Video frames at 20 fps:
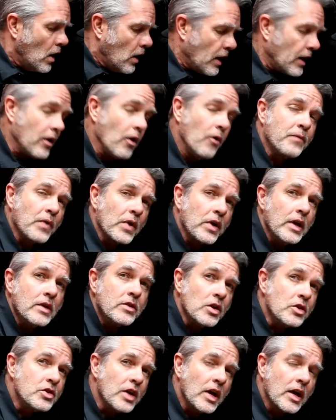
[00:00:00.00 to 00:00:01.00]
Now don't
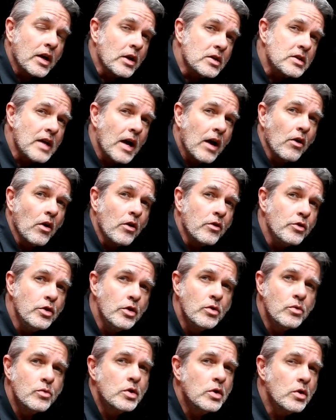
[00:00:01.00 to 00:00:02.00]
forget to check us out on
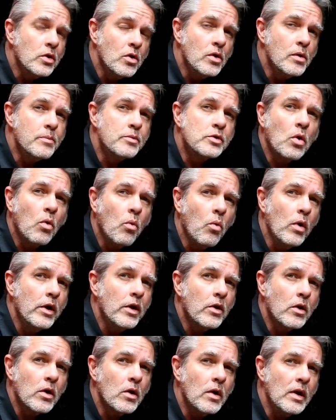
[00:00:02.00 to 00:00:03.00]
YouTube,
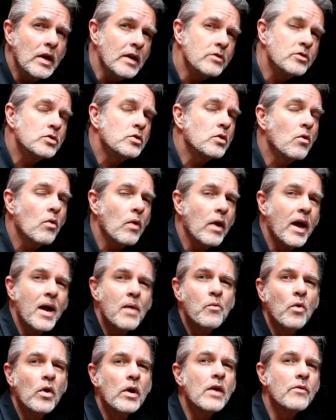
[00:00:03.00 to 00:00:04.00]
Twitter,
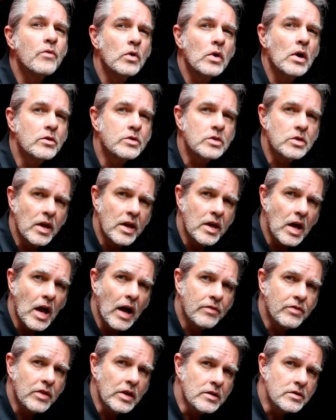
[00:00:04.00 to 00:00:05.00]
Instagram, whatever else they
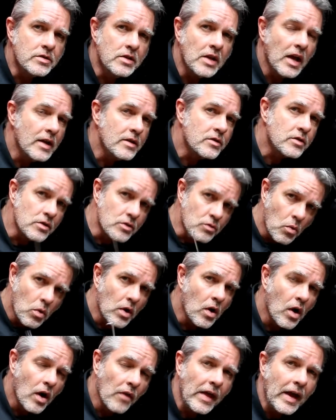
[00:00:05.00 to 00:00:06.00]
got these days because
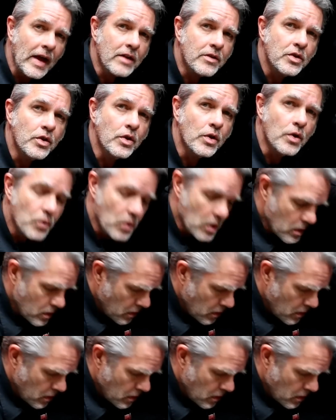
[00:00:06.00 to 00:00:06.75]
we're on that too.